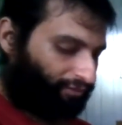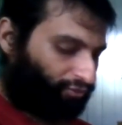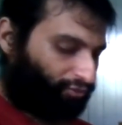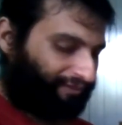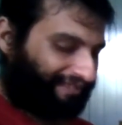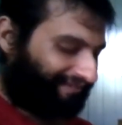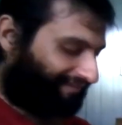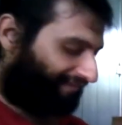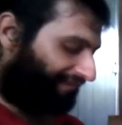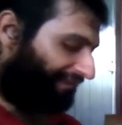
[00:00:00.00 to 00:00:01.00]
so let's
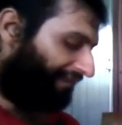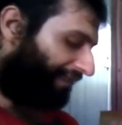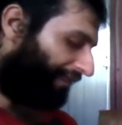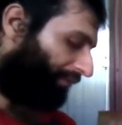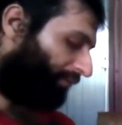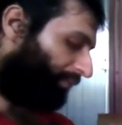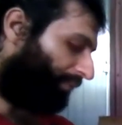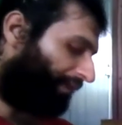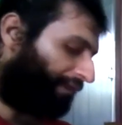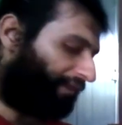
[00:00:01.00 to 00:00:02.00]
see how
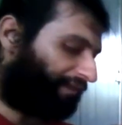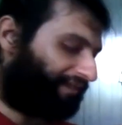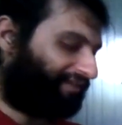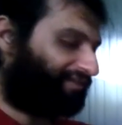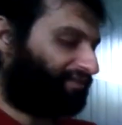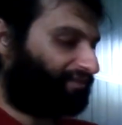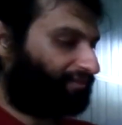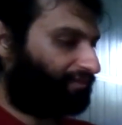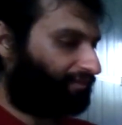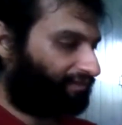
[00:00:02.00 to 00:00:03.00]

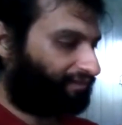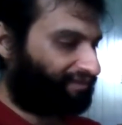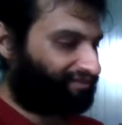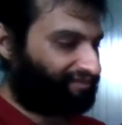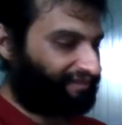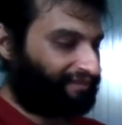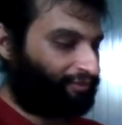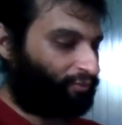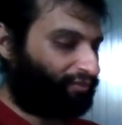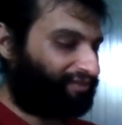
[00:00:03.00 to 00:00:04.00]
this
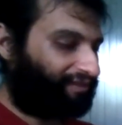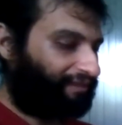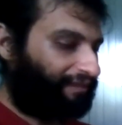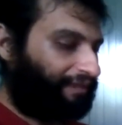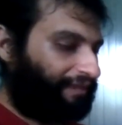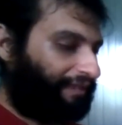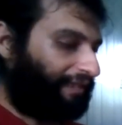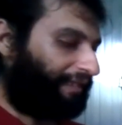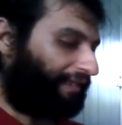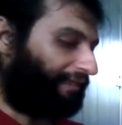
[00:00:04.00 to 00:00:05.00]
thing goes,
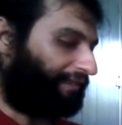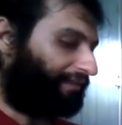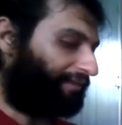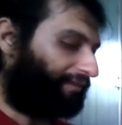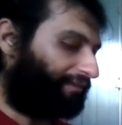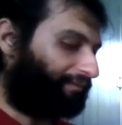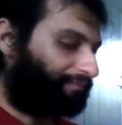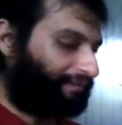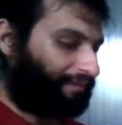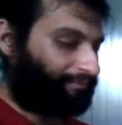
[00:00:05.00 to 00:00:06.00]
and
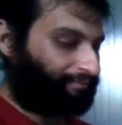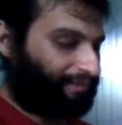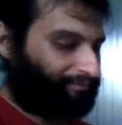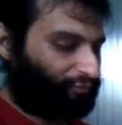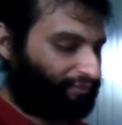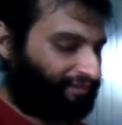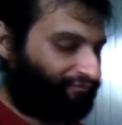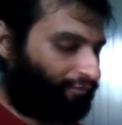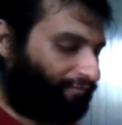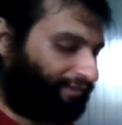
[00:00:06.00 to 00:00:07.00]
I'm looking
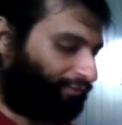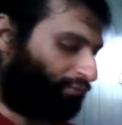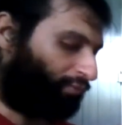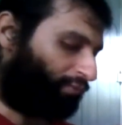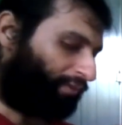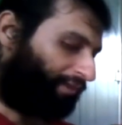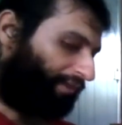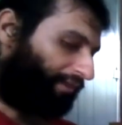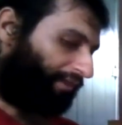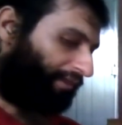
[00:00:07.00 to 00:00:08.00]
forward to
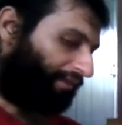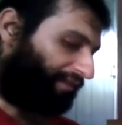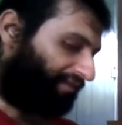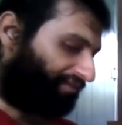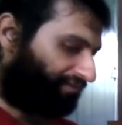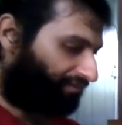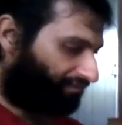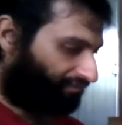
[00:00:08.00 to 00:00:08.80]
this.